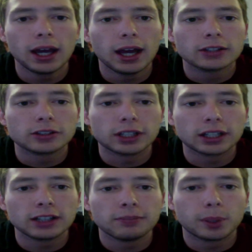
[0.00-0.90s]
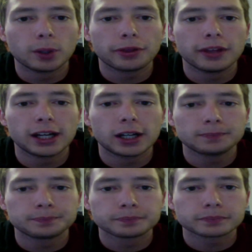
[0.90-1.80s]
So you can leave both there.
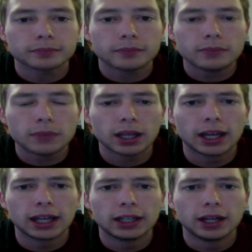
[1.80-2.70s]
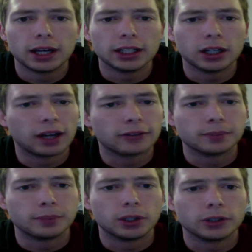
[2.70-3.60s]
And, have some
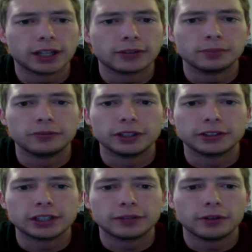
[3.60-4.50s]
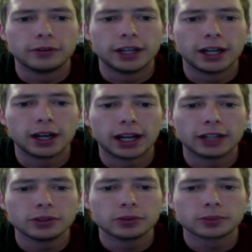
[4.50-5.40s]
polls, have some fun stuff over there. And I
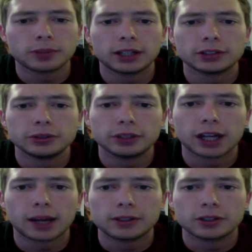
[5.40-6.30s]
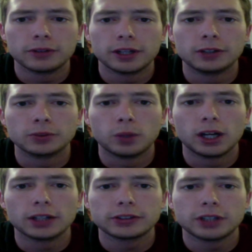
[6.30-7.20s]
do respond to the comments over there as
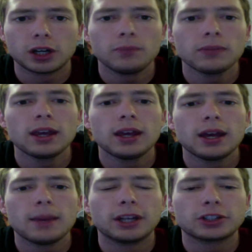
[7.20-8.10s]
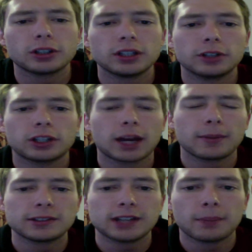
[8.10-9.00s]
well. So make sure to leave your
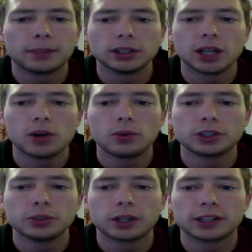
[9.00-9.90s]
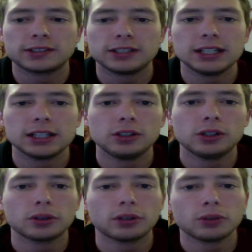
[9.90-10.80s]
comments down below what you want to see in You
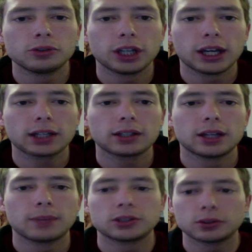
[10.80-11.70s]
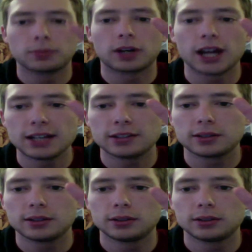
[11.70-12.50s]
Don't Know Jack, episode number 8.